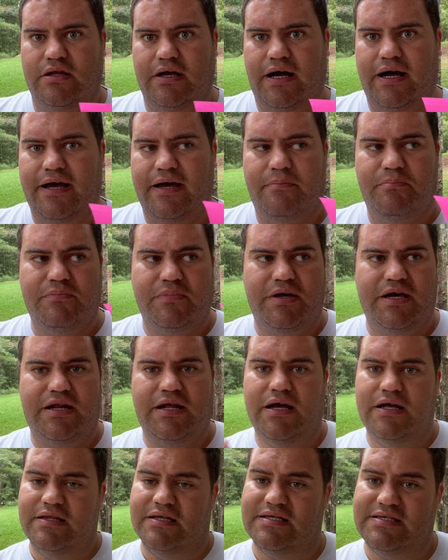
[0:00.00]
I am
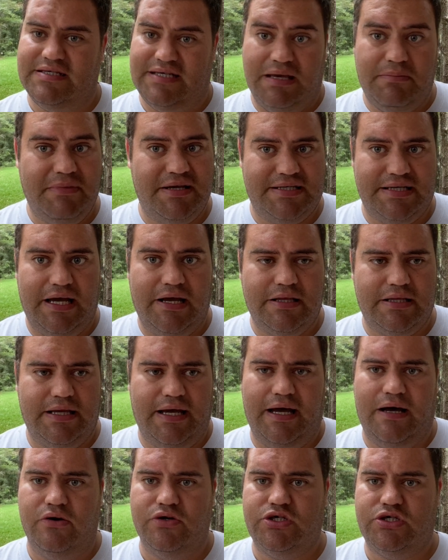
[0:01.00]
getting at the same exact
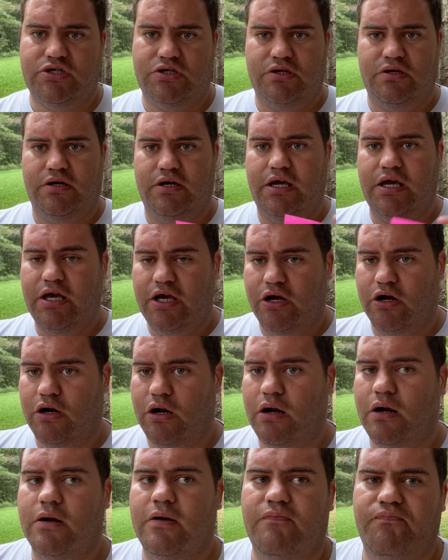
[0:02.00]
house
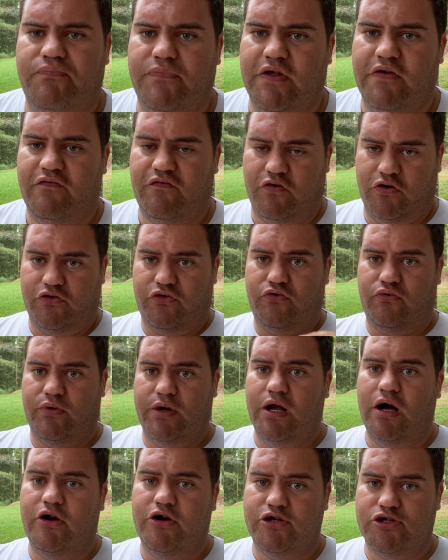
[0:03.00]
here for
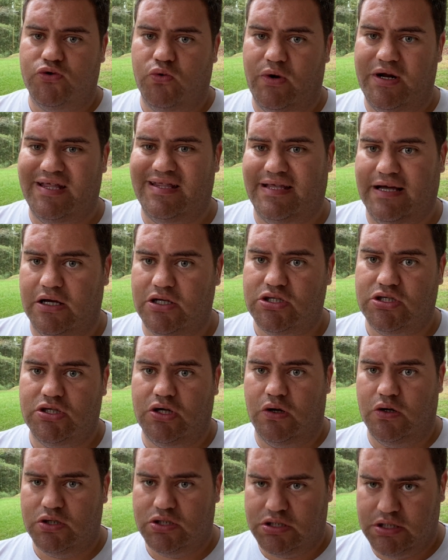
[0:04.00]

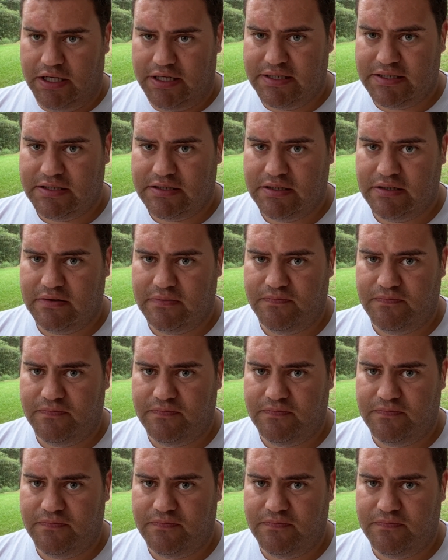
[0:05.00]
$320,000 less.